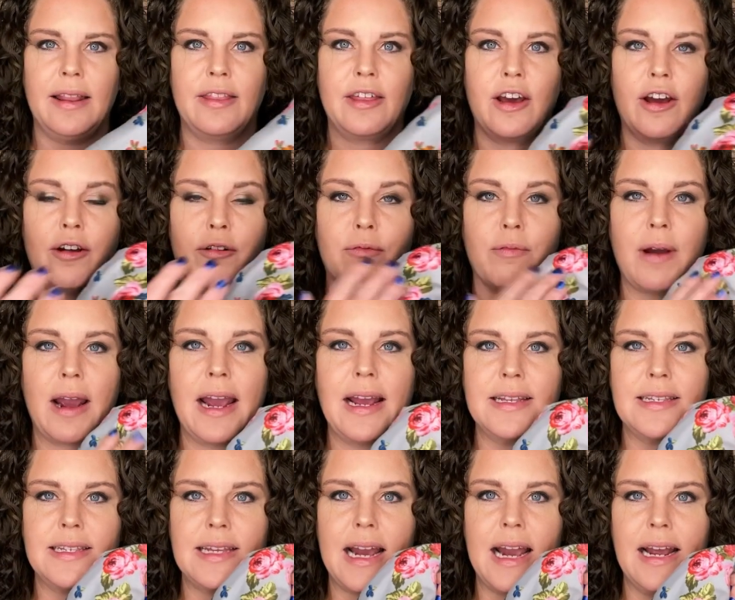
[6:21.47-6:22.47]
the
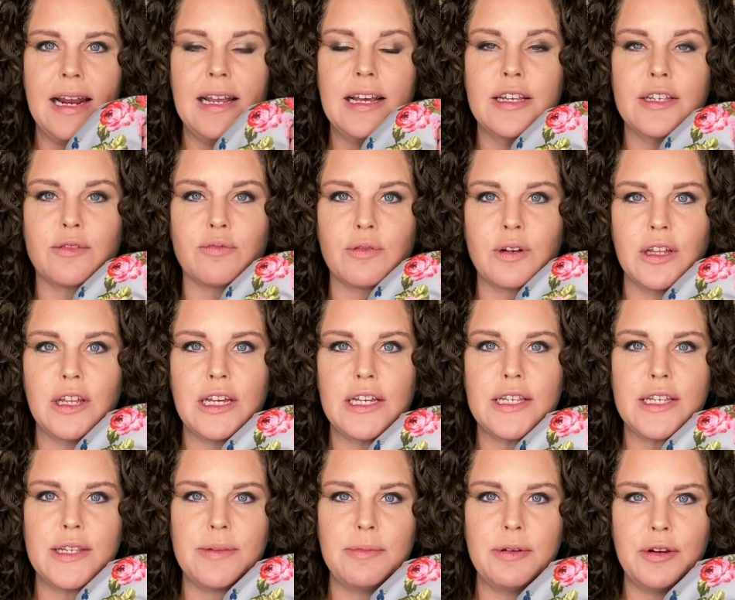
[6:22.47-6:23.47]
right side is really
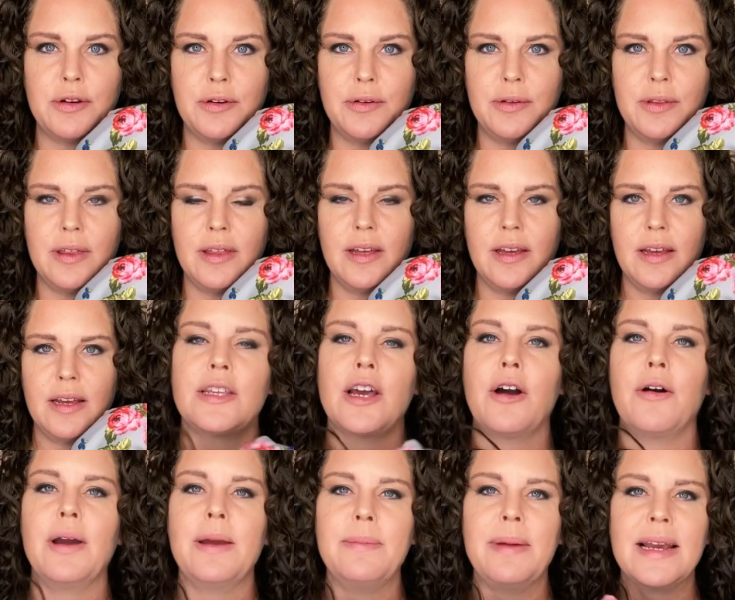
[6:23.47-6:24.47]
smooth.
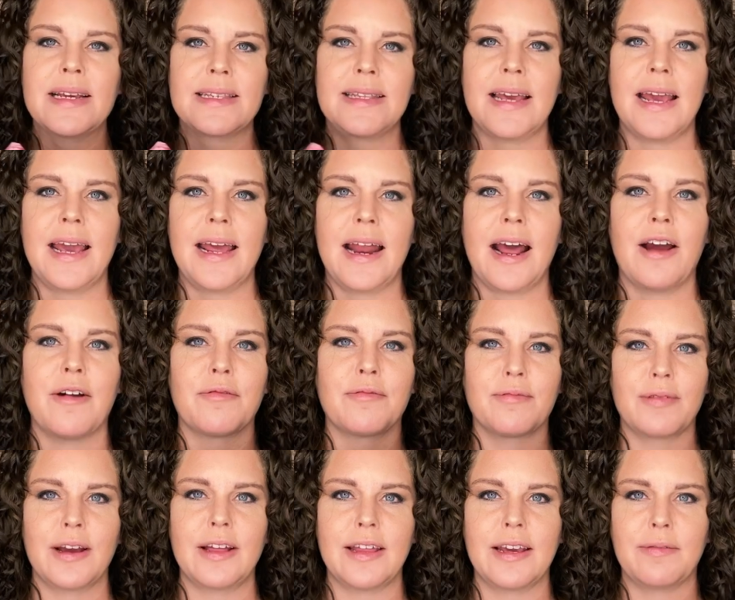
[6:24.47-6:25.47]
So it makes it a
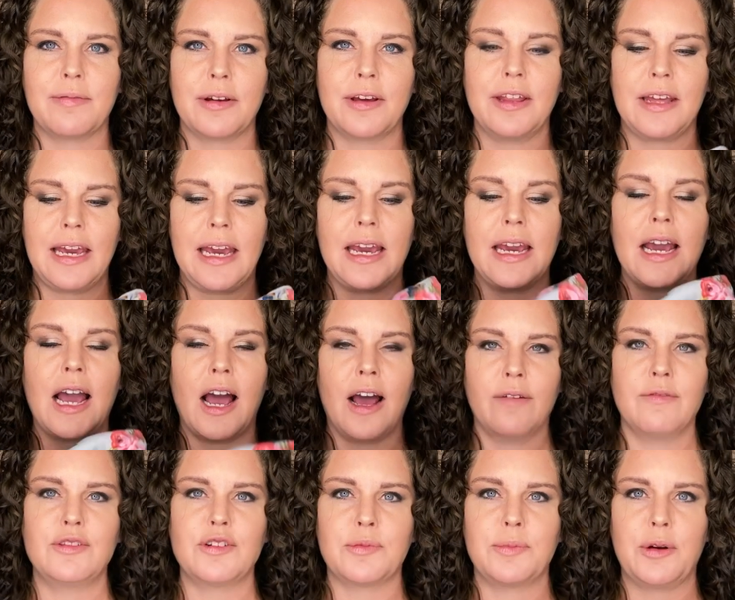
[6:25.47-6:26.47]
really, really
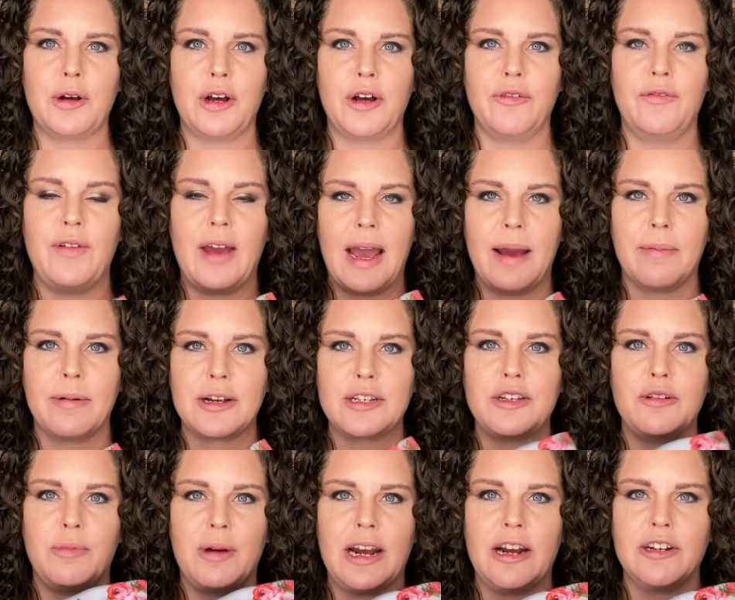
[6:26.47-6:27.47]
comfortable fabric
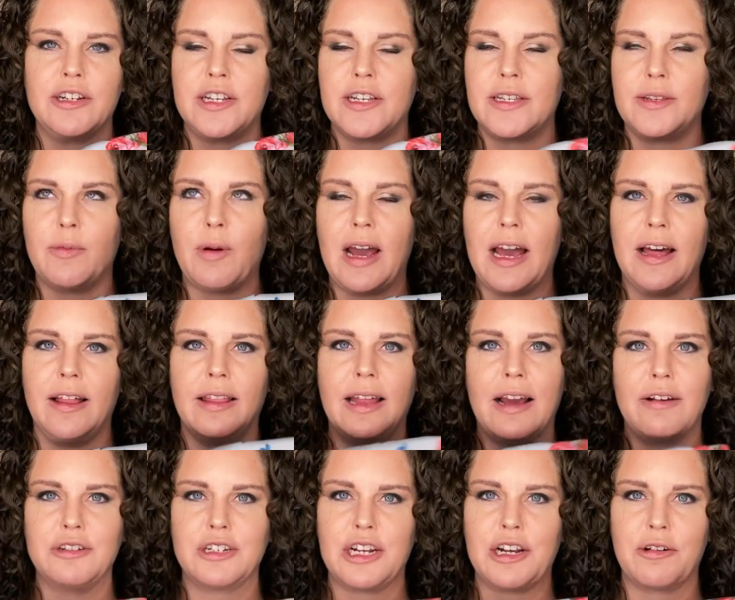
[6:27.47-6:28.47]
to wear just while
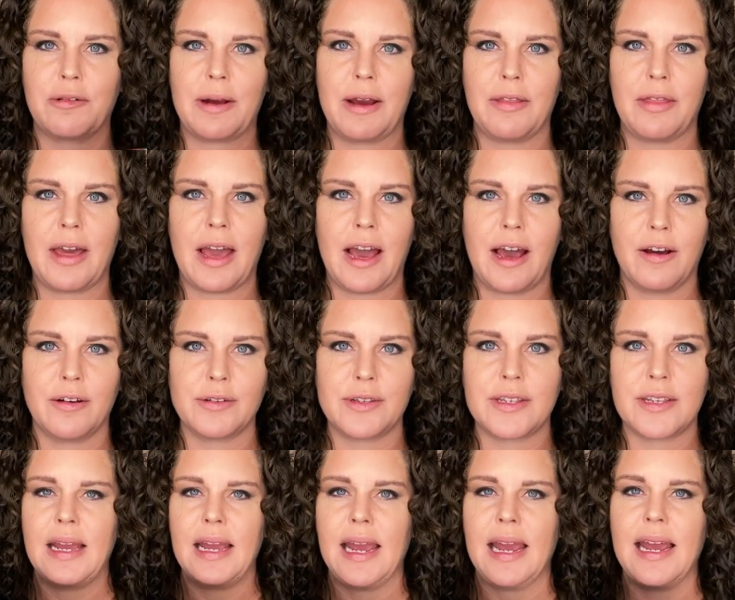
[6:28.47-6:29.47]
lounging around the
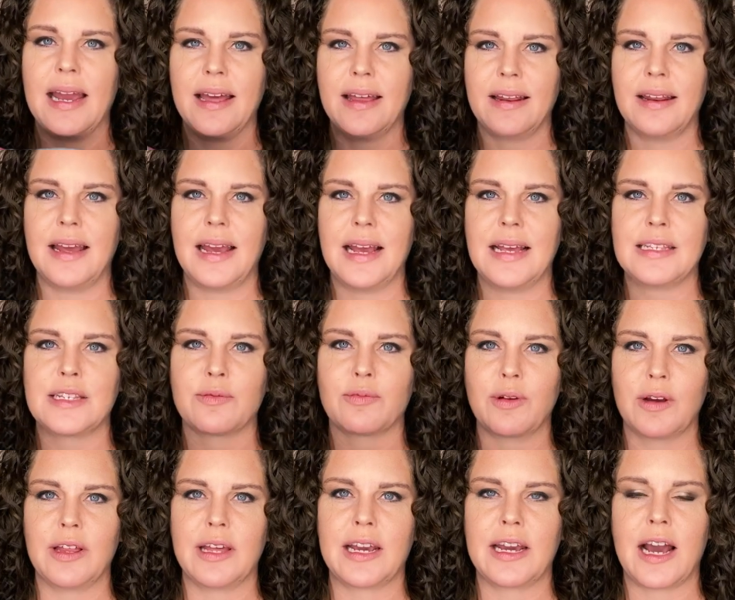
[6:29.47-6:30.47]
house. And it's
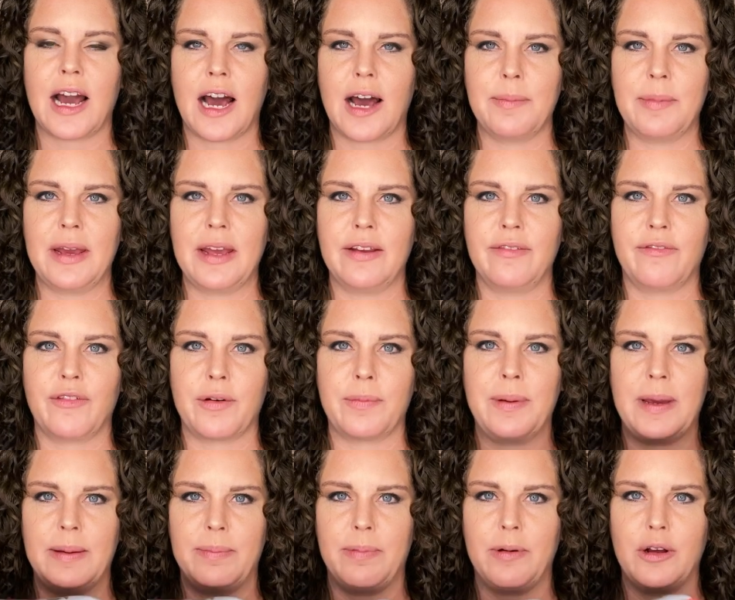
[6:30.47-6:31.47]
really common for
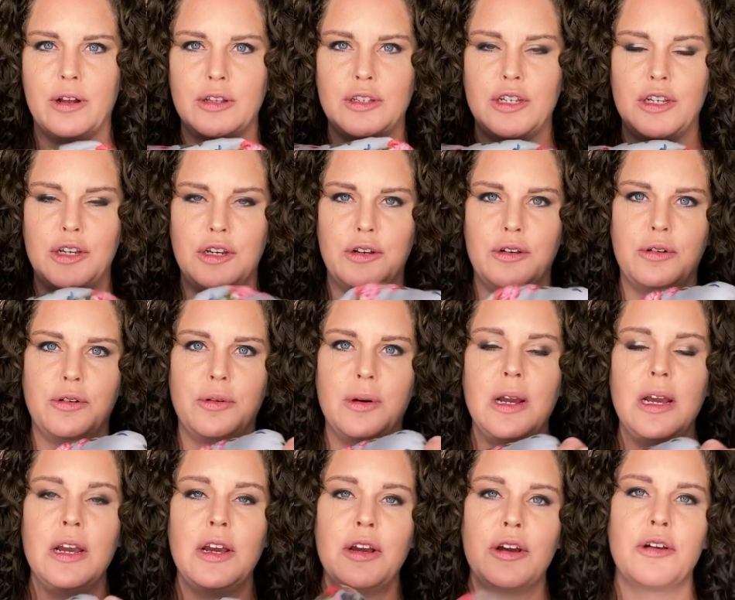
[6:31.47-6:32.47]
people to
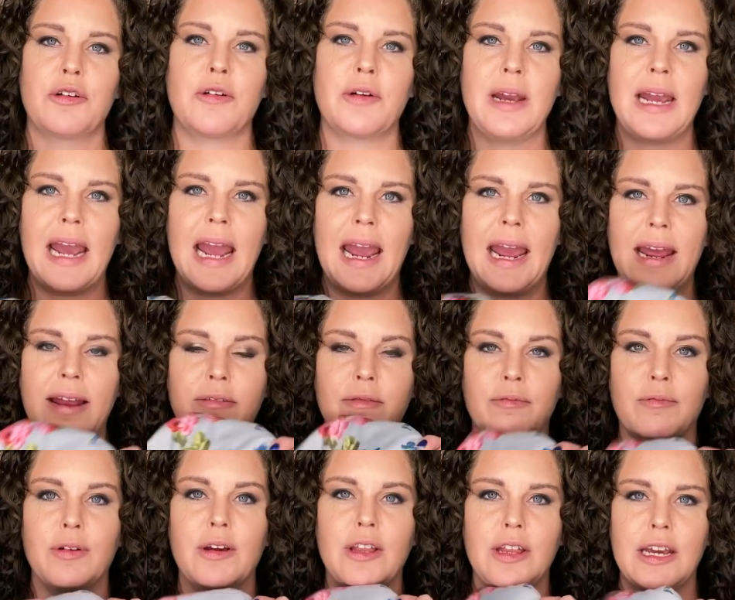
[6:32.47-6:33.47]
create
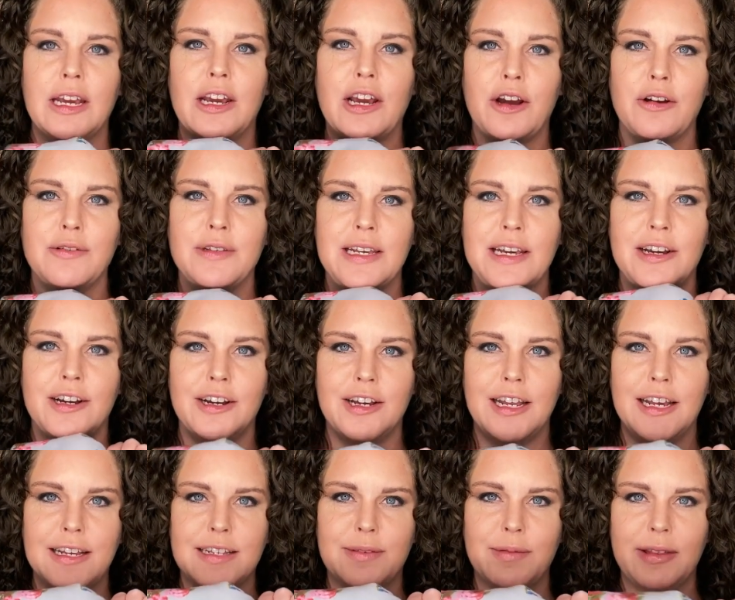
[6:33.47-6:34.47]
really cozy
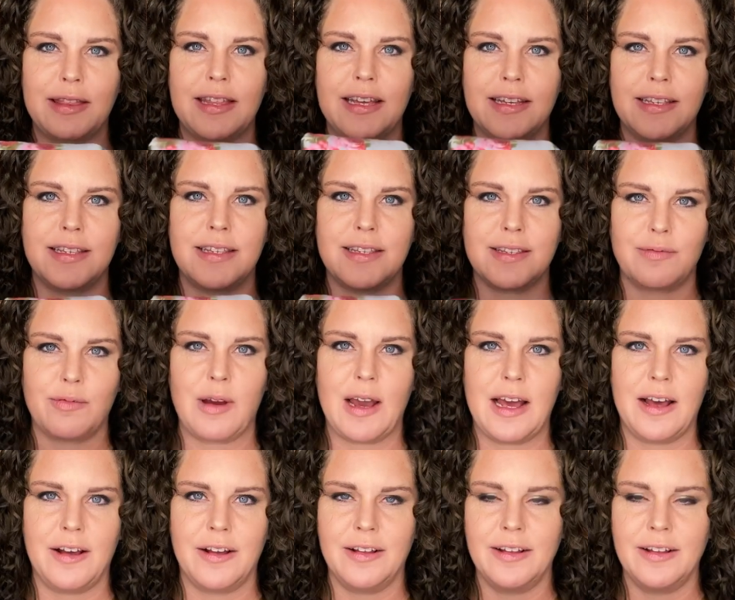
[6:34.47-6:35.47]
hoodies with this as
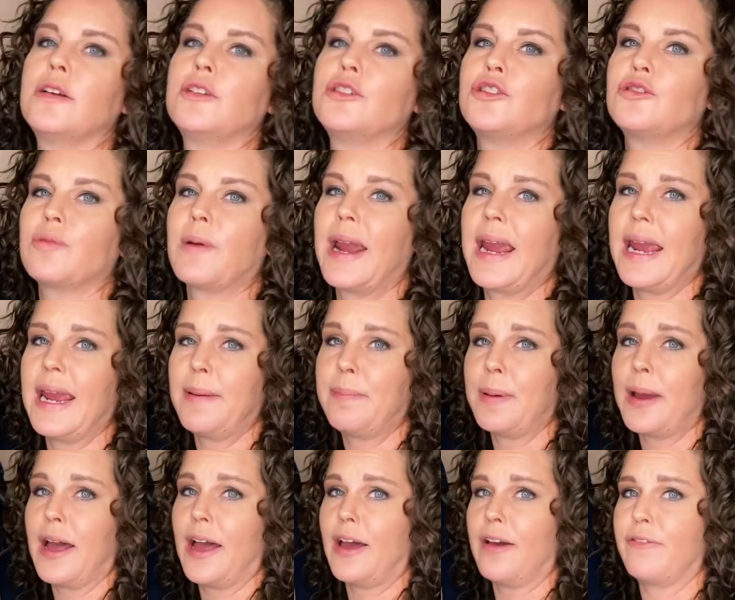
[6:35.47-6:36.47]
well. Drape
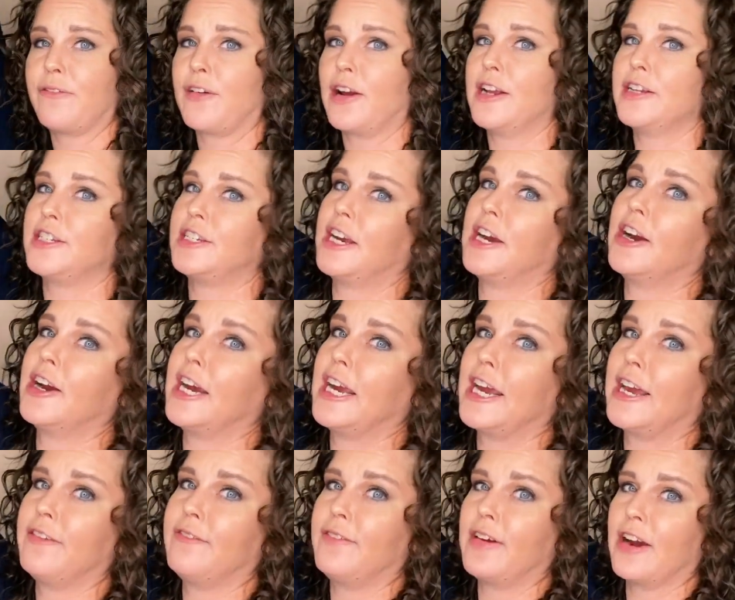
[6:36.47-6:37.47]
of French terry
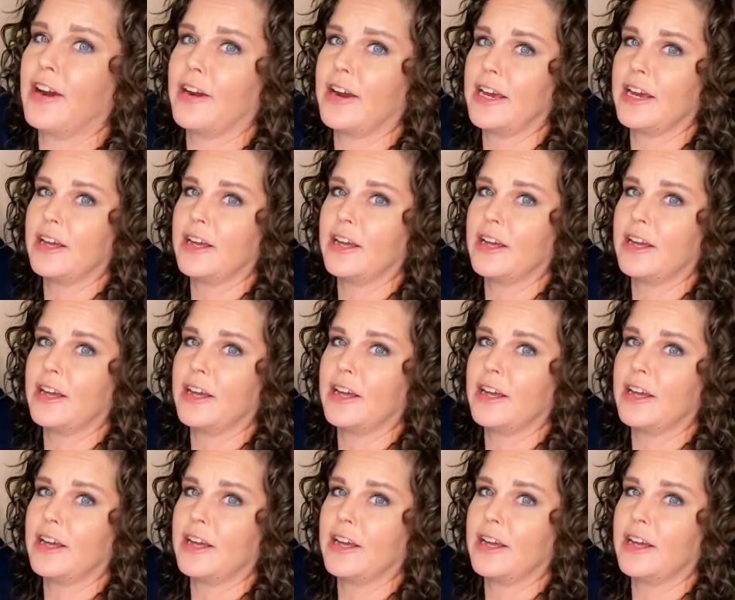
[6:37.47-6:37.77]
can vary a